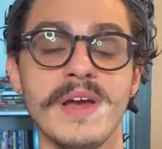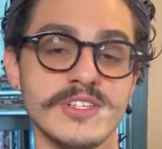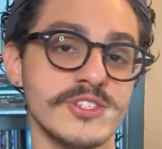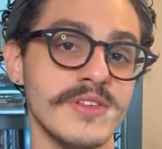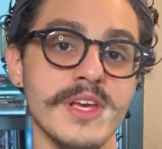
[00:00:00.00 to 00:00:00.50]
make
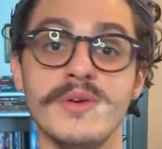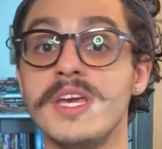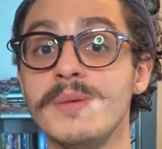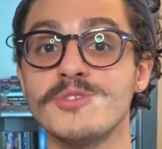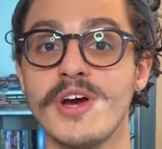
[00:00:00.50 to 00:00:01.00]
sure that you
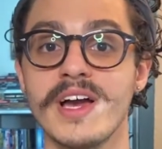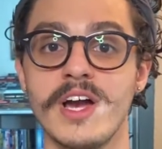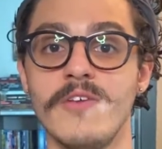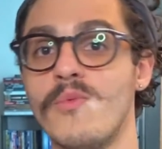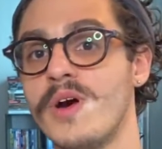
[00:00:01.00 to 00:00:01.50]
keep track
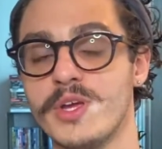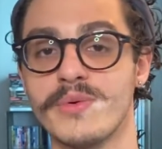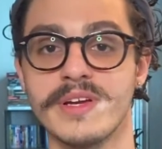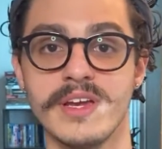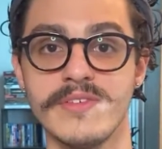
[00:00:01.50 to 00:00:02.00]
of what you
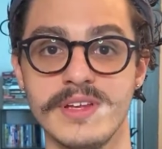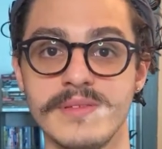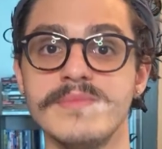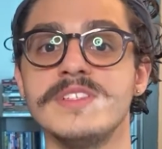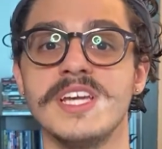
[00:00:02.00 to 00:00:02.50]
were given
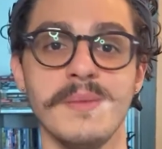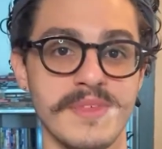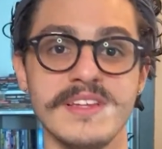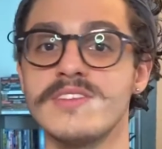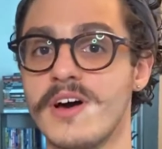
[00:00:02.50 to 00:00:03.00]
to keep
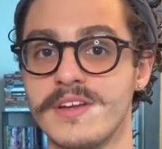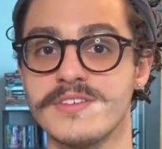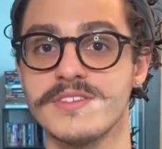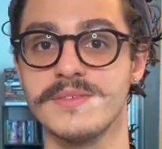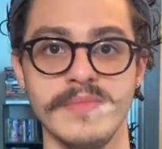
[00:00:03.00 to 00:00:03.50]
things
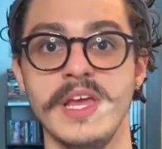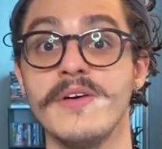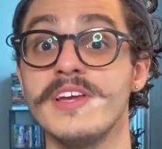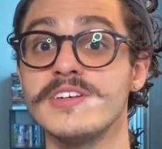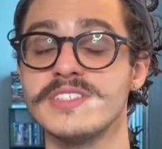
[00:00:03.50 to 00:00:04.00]
honest. Now
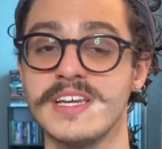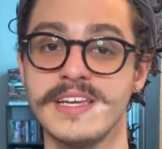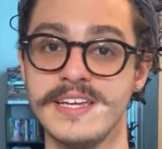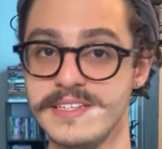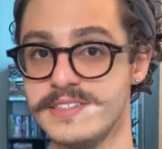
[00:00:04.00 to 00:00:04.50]
here's a
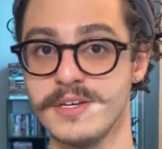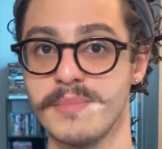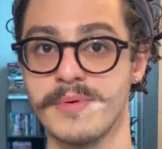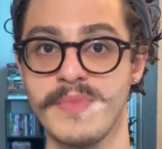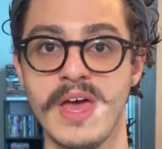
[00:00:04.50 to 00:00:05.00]
key tip.